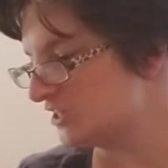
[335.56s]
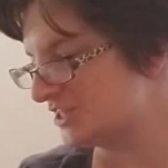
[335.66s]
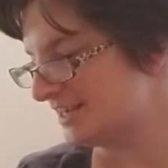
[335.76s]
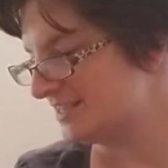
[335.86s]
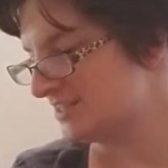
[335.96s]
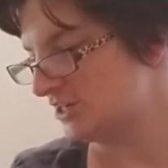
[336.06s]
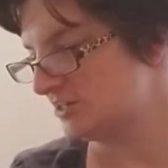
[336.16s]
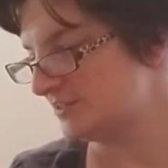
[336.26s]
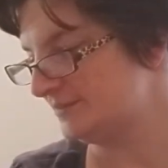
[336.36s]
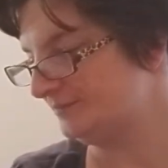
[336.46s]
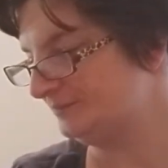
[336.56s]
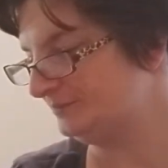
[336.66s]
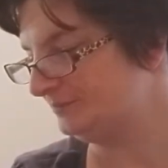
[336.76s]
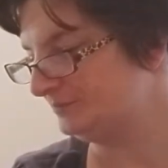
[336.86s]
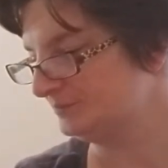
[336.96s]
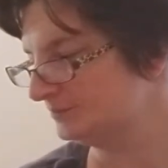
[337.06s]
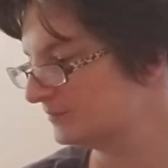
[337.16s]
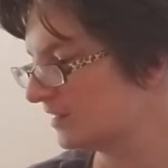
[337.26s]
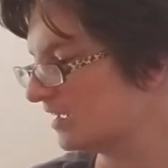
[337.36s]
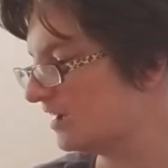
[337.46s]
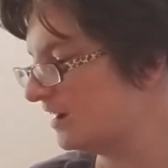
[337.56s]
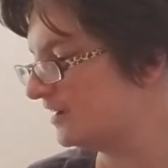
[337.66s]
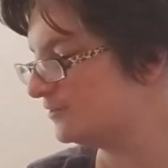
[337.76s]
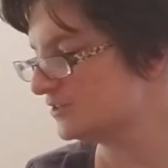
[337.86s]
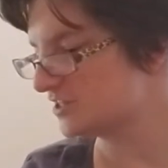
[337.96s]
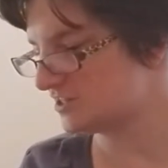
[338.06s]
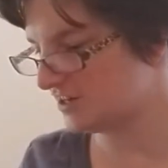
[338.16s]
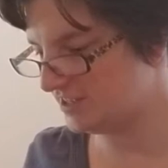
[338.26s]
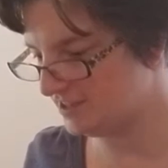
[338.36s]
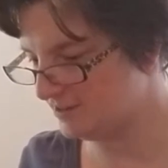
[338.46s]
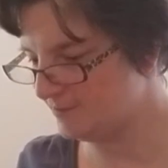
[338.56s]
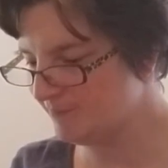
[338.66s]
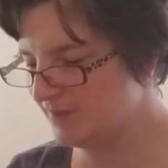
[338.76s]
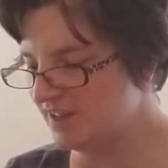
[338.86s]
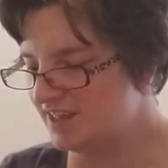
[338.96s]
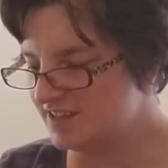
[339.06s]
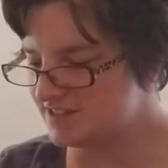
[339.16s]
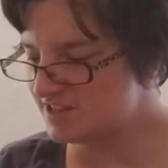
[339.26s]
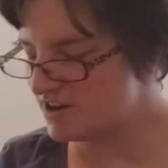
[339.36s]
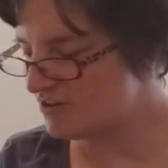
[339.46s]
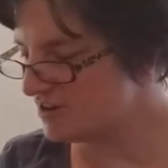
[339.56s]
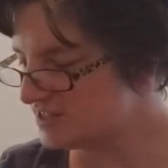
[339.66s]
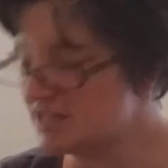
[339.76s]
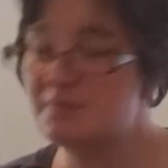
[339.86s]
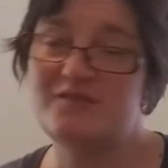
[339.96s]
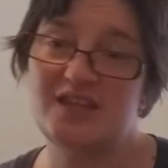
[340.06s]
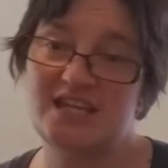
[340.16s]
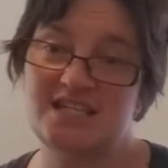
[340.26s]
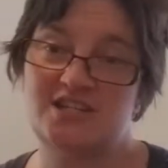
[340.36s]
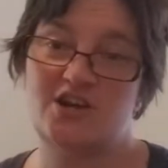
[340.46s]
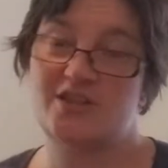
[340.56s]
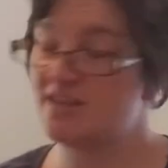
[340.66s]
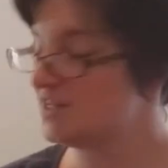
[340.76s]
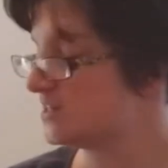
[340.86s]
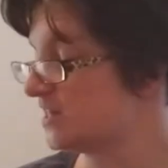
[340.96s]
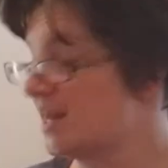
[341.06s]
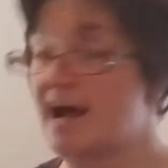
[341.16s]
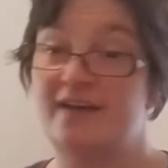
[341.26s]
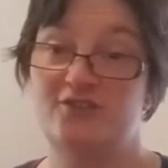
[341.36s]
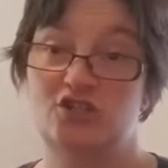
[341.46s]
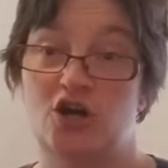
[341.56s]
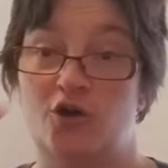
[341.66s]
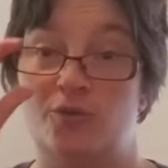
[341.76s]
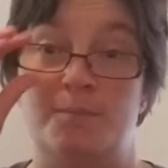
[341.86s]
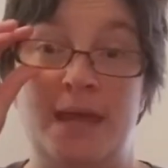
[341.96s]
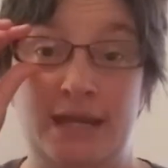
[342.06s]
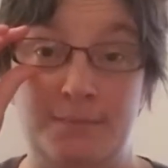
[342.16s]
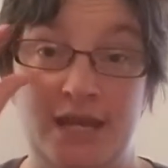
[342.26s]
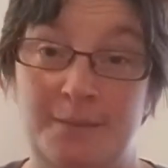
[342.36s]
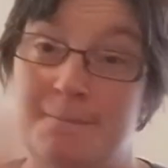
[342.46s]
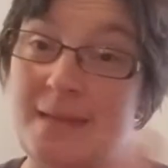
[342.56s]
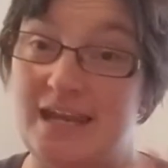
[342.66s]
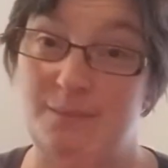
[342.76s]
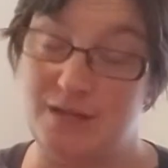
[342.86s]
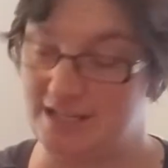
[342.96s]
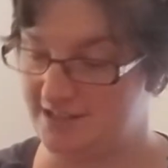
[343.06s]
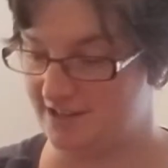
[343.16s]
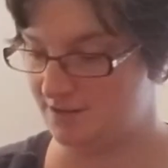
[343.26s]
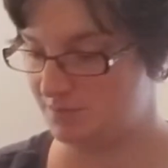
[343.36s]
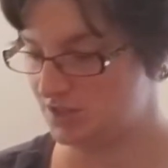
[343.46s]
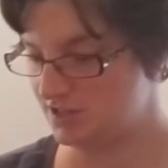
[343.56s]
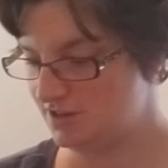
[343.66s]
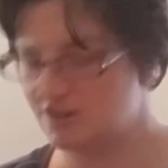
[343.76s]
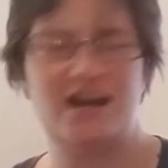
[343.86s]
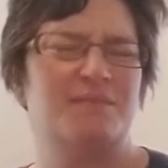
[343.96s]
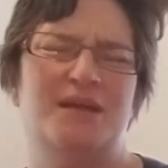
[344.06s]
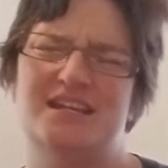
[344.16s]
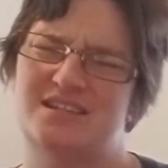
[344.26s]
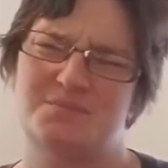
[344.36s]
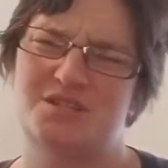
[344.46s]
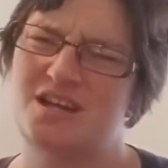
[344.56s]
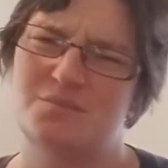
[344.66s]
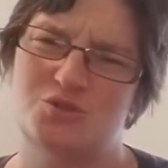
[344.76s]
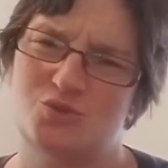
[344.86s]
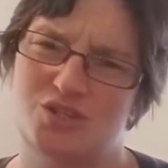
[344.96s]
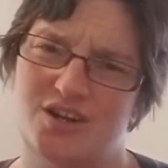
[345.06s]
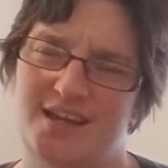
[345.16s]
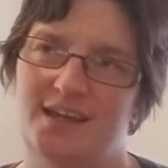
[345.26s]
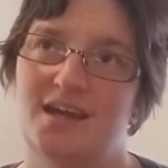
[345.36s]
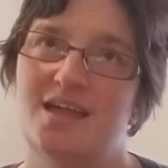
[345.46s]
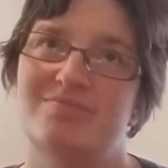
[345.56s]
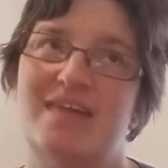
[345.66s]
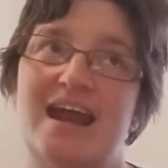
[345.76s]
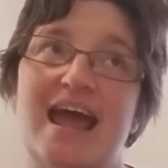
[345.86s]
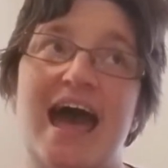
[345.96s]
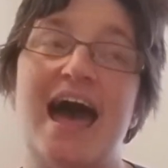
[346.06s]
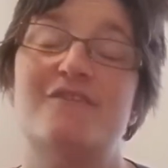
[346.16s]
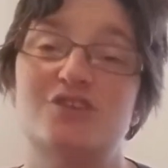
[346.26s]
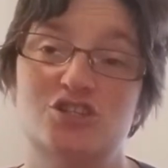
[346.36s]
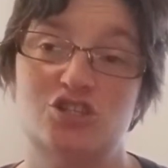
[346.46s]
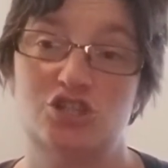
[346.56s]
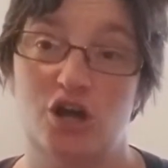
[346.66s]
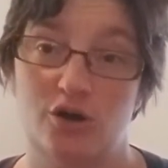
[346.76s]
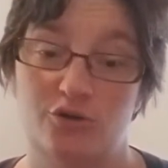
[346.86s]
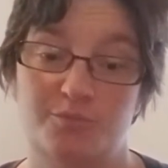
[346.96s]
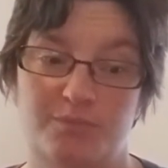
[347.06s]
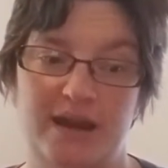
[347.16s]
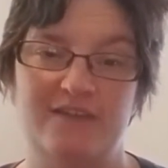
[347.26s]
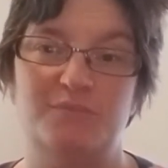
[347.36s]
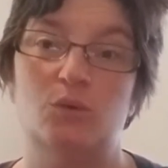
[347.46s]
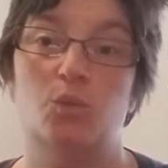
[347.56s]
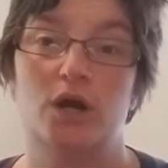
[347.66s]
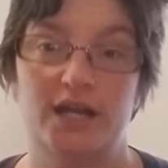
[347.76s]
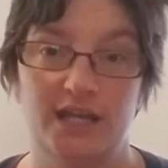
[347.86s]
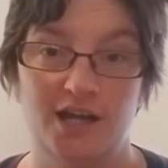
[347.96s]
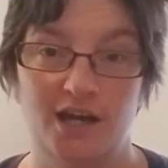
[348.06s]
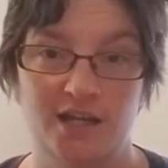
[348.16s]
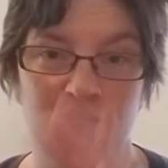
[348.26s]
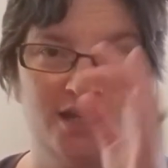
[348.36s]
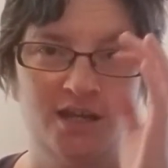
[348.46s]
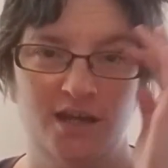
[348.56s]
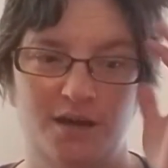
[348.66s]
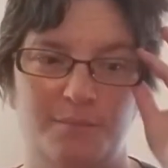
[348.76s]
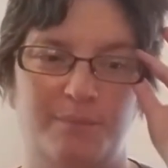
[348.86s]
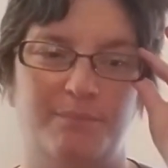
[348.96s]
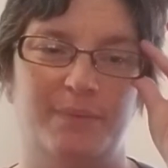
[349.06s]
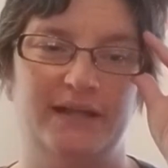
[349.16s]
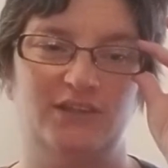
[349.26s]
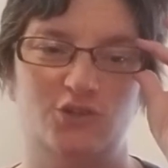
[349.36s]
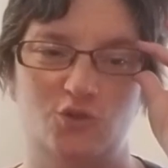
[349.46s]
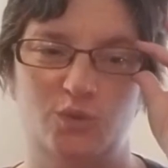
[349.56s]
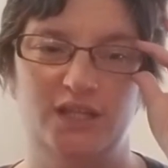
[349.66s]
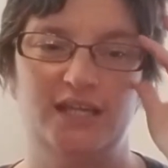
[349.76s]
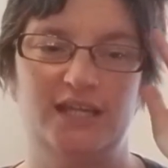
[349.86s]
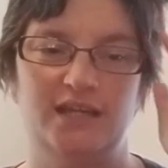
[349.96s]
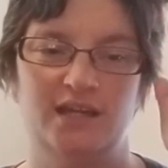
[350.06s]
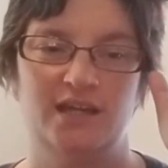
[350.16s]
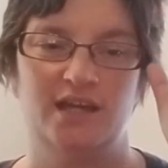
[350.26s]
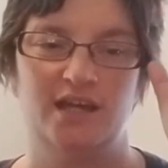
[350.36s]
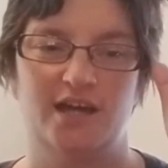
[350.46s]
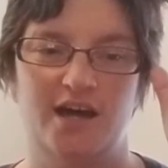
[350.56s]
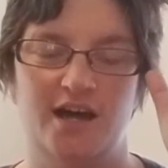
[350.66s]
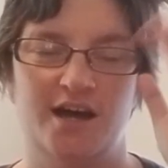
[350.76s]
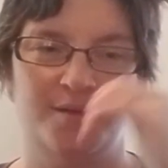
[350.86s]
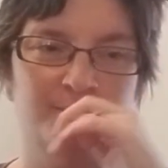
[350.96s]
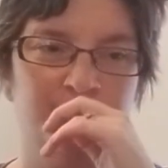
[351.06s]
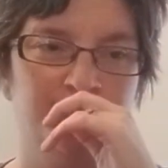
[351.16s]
should I start? I will start here. So, some of these are things that I've shown many times. Or not many times, I am so sorry. That I haven't showed, but I've been working on. But there's really not